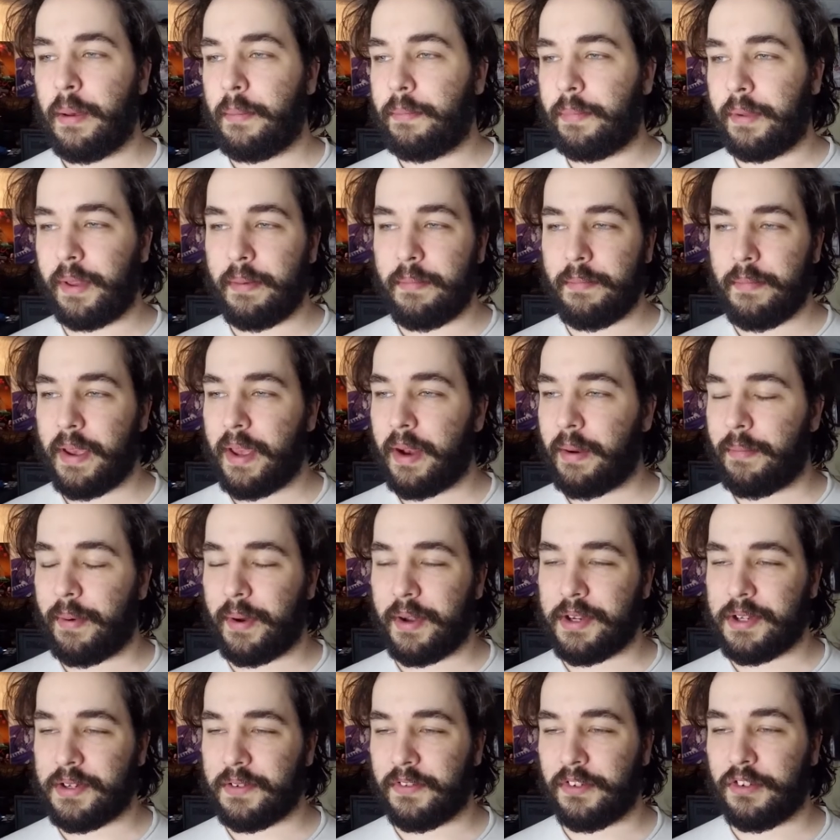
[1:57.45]
Blip made a
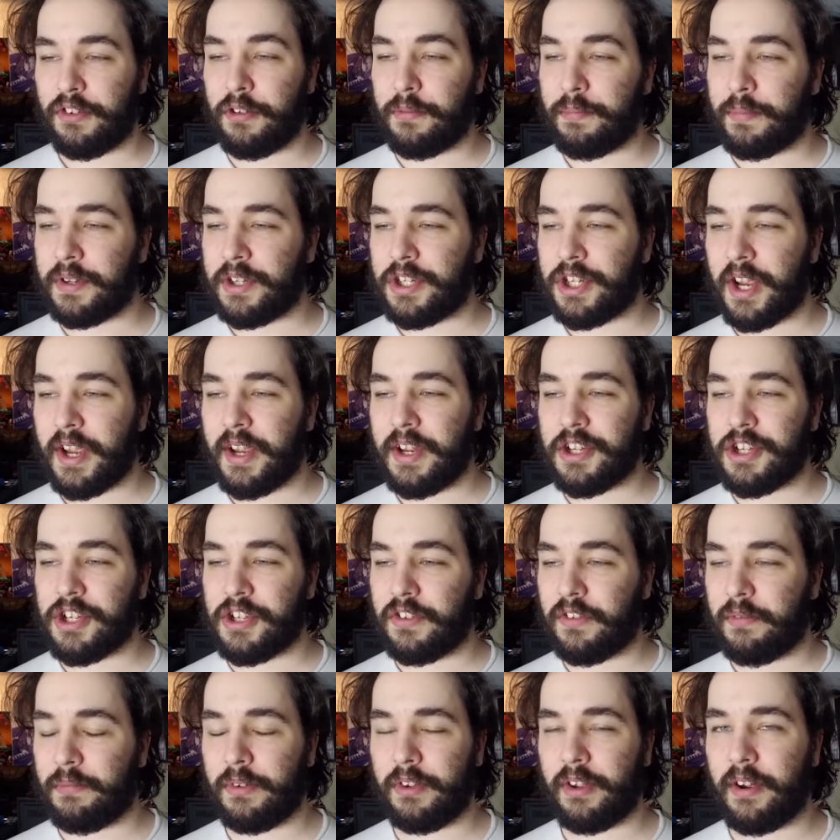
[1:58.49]
bunch of stupid changes
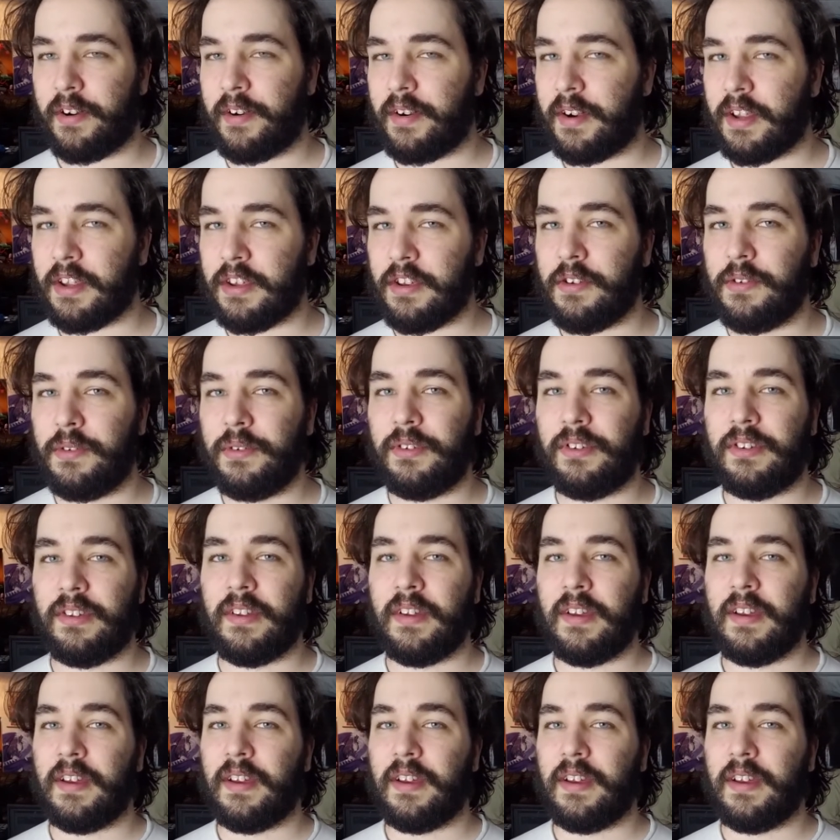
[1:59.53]
and was hard to use,